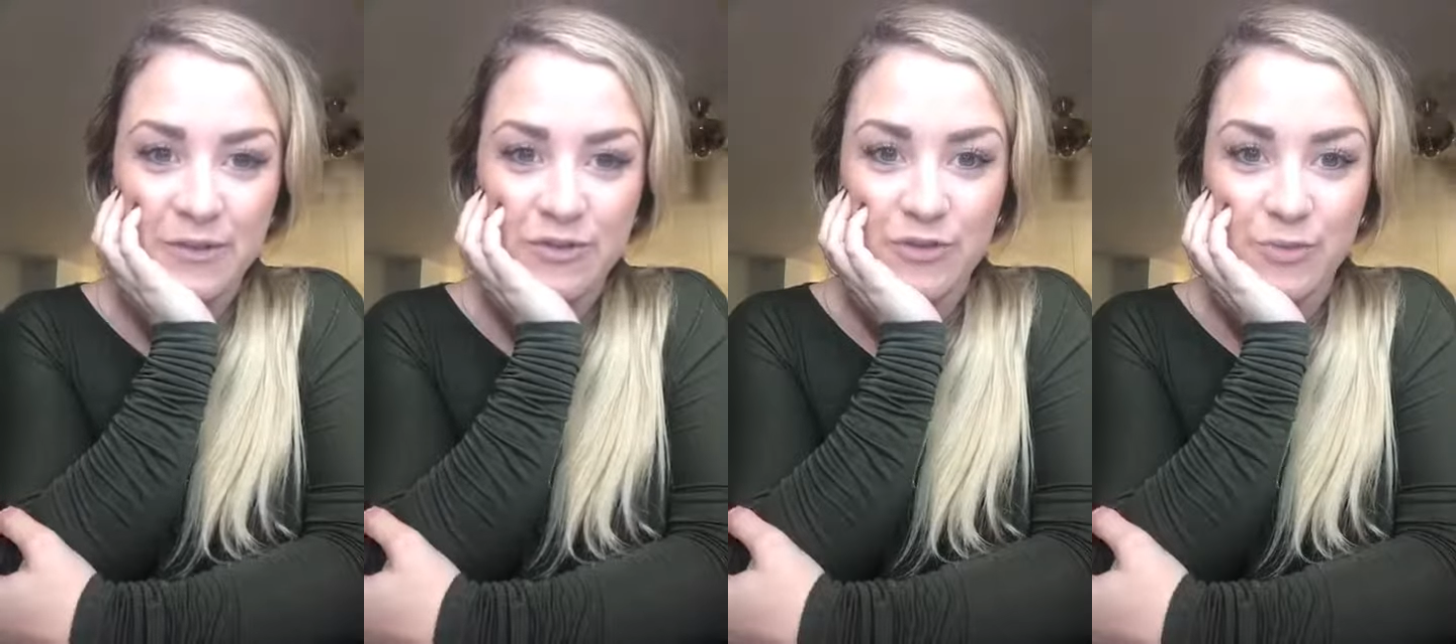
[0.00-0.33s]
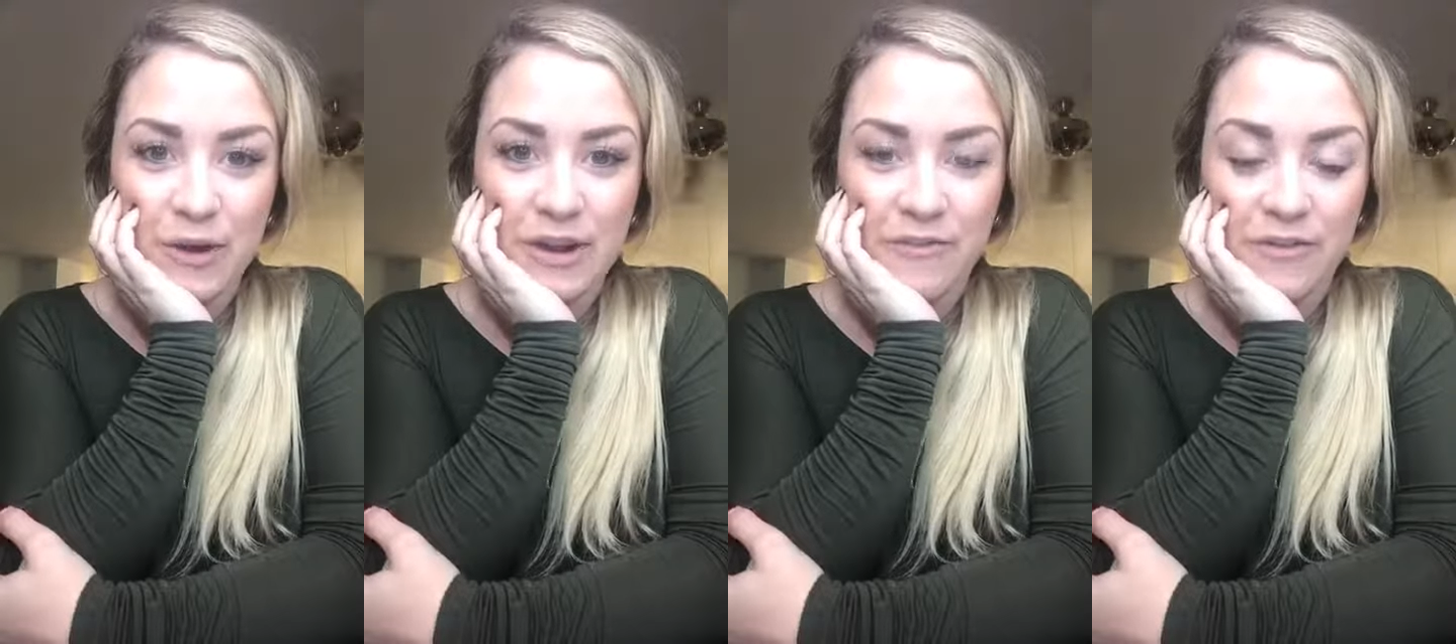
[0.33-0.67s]
I was just
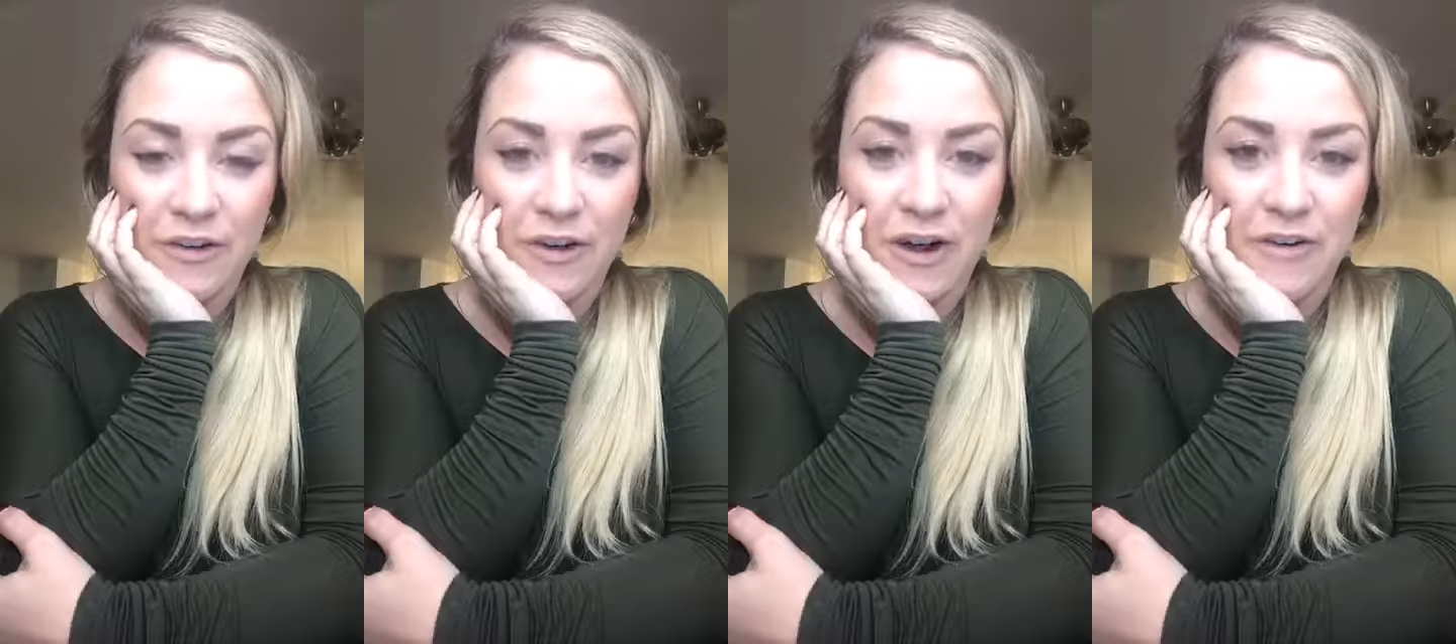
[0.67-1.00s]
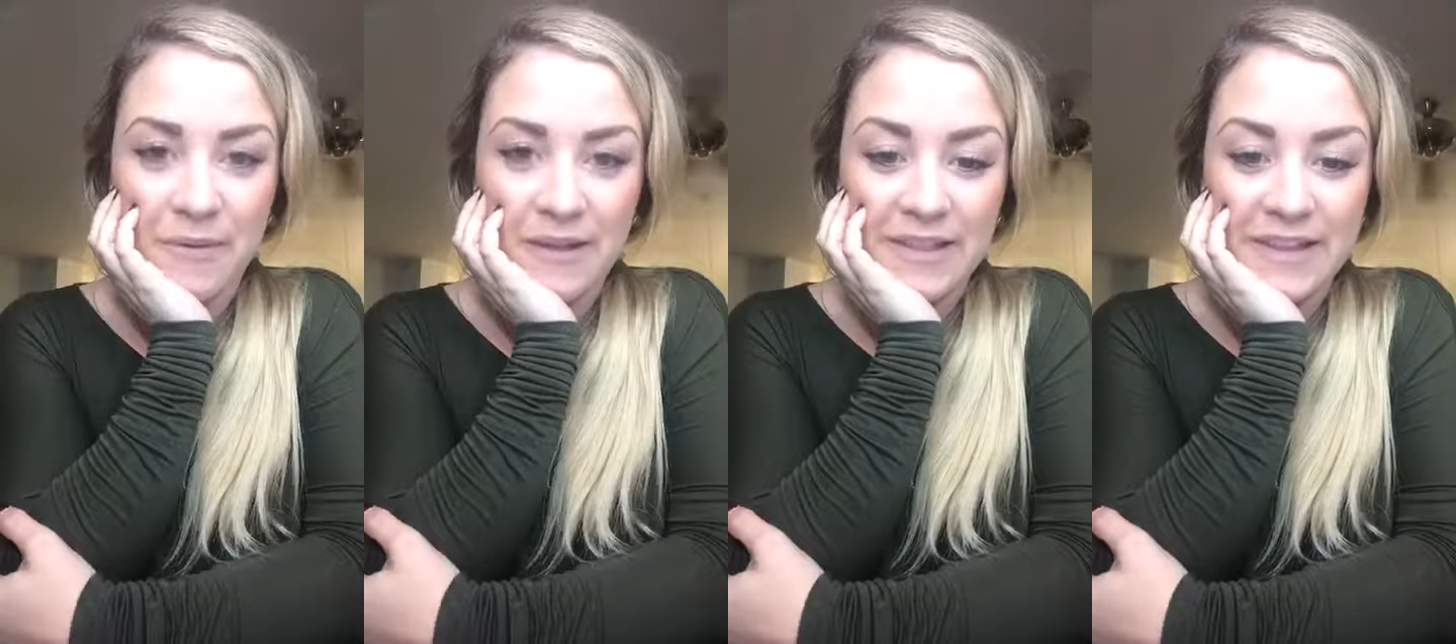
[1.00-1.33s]
waiting for all
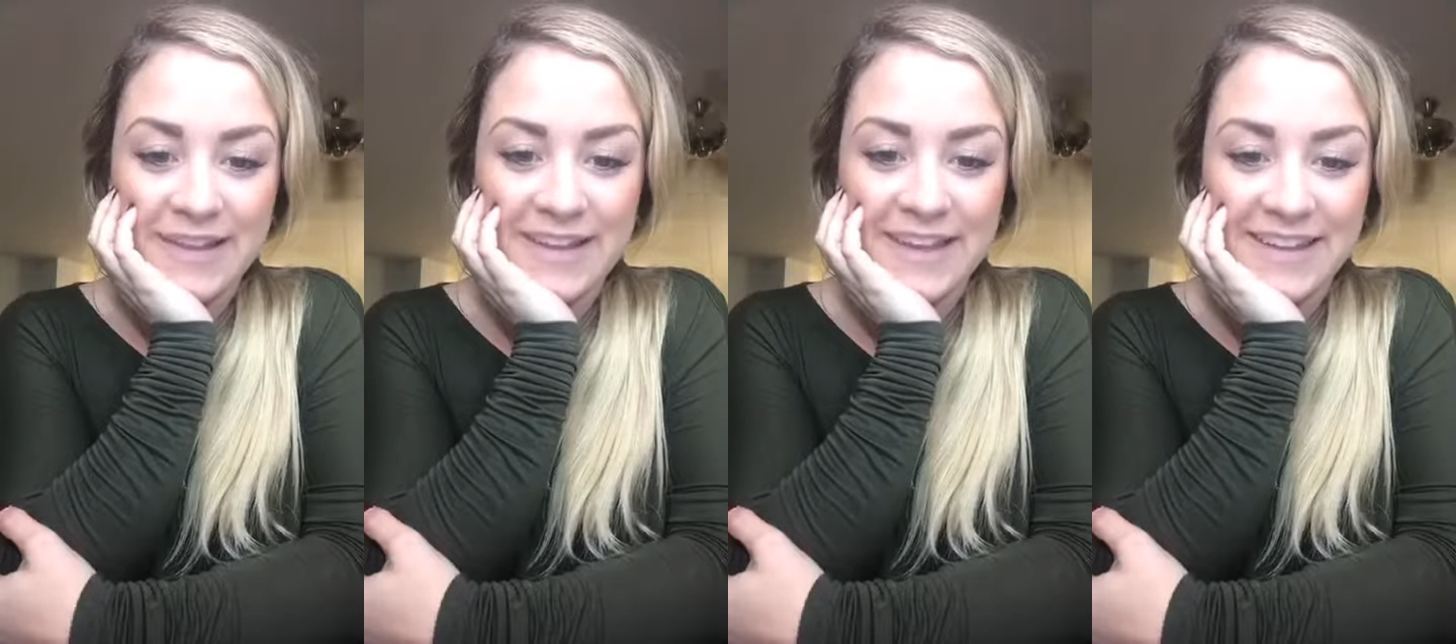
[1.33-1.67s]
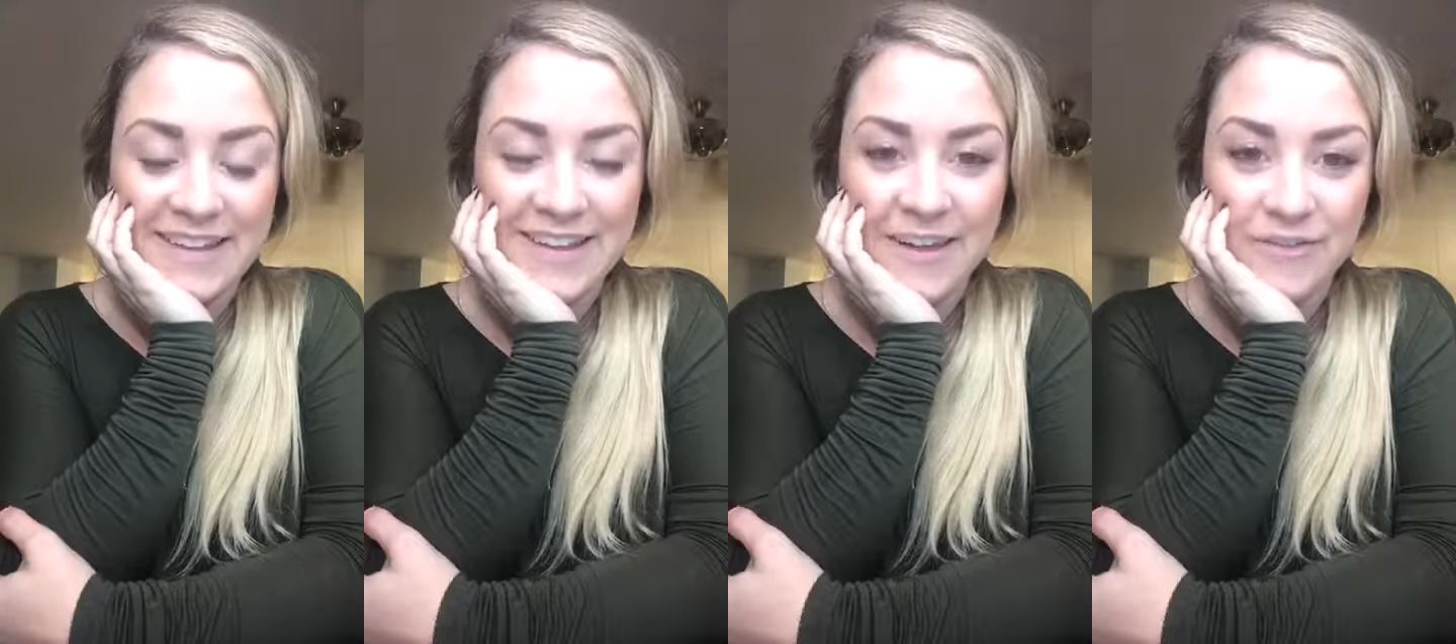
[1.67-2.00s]
my
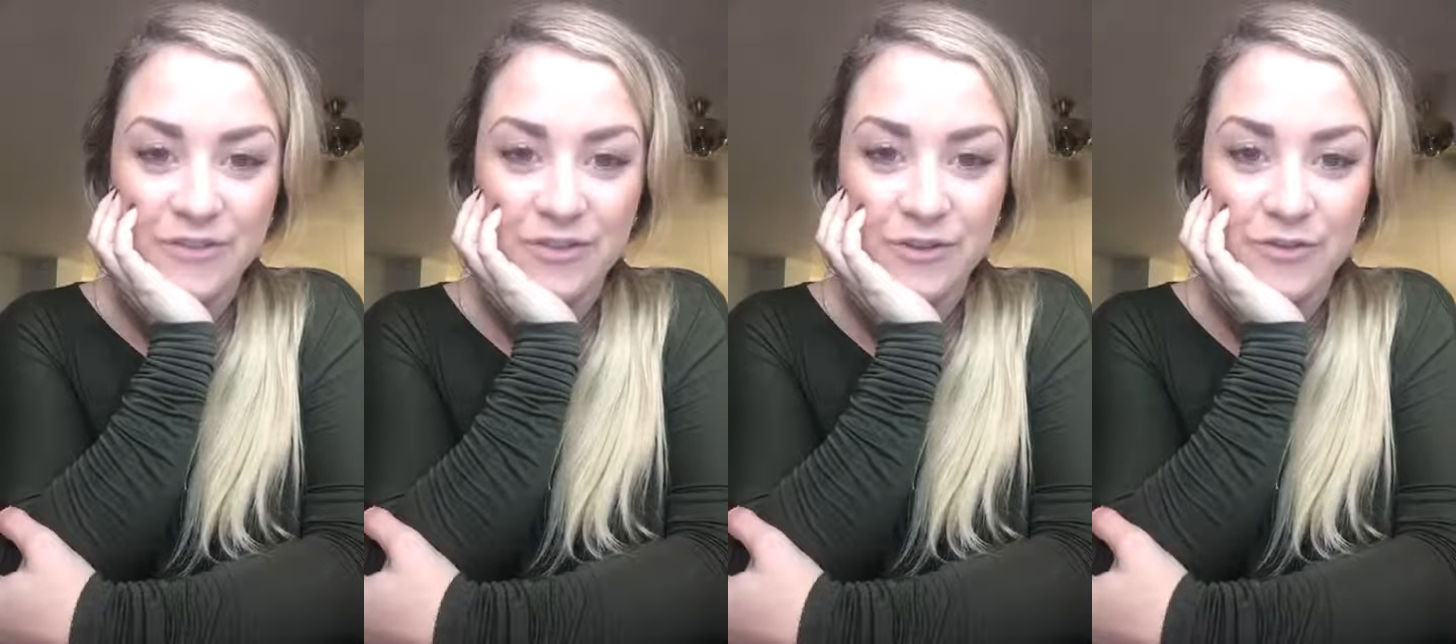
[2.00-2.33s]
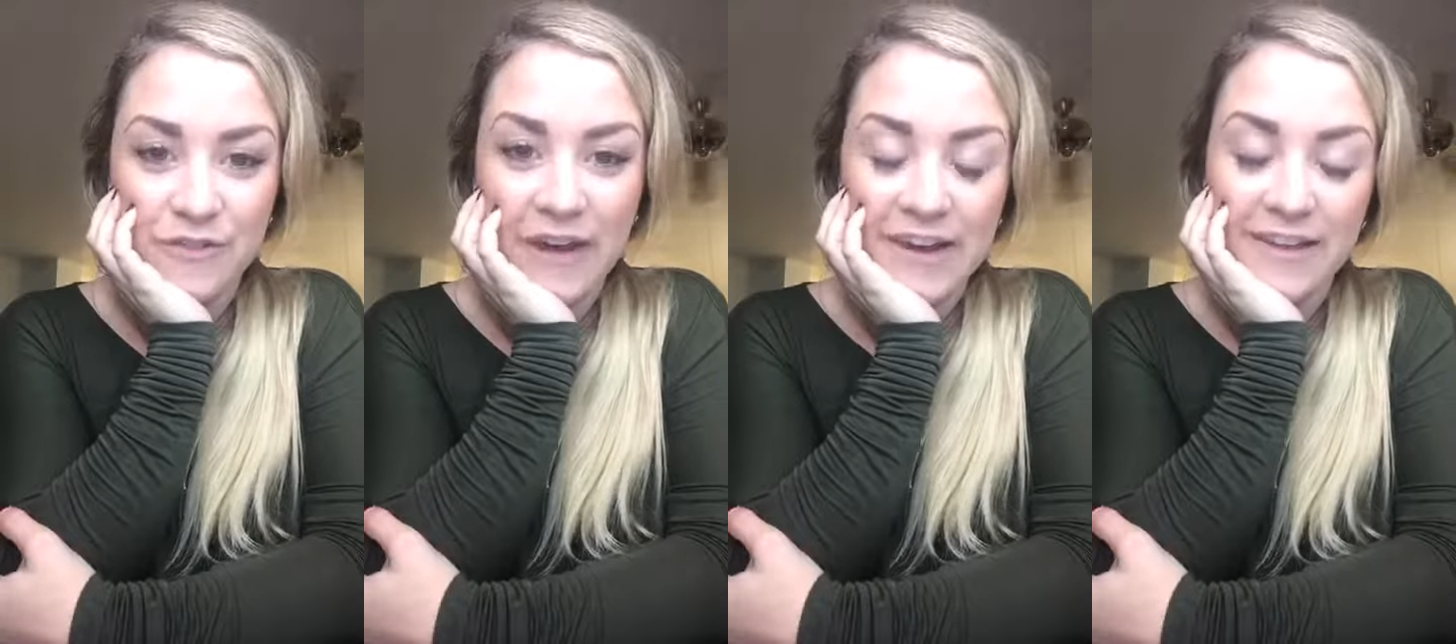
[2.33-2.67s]
leasing stuff to
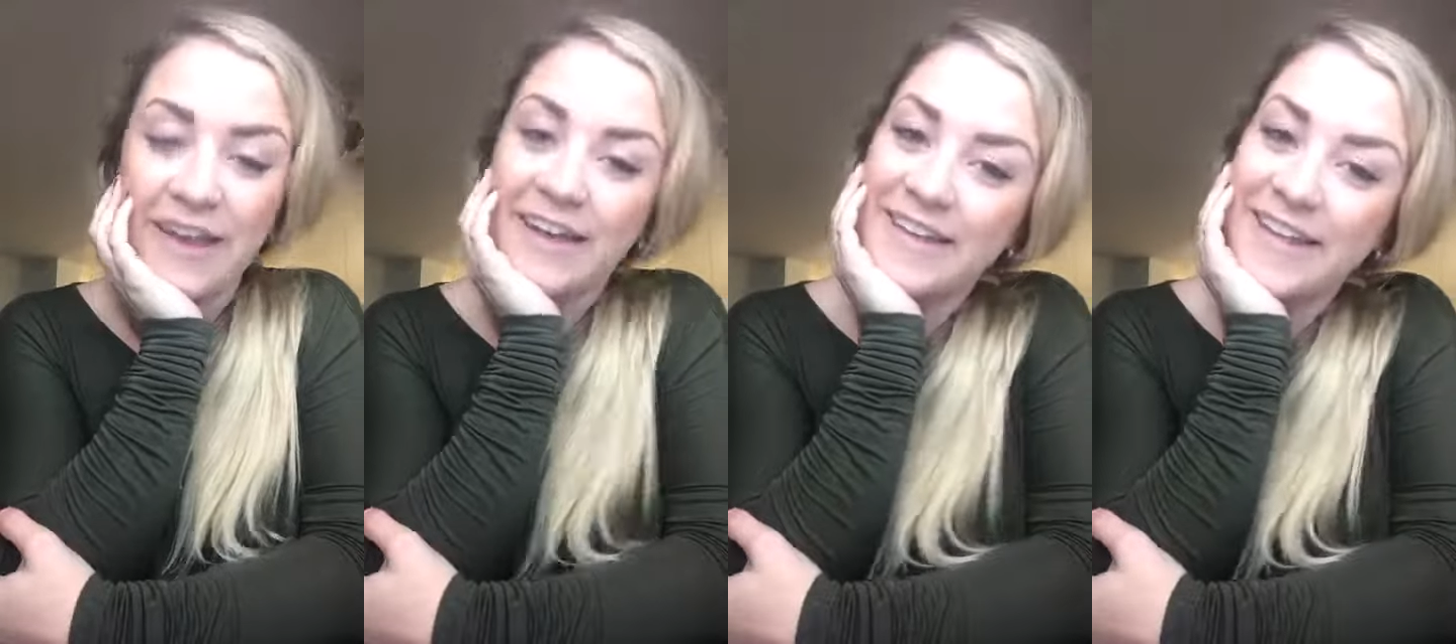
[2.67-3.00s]
finalize.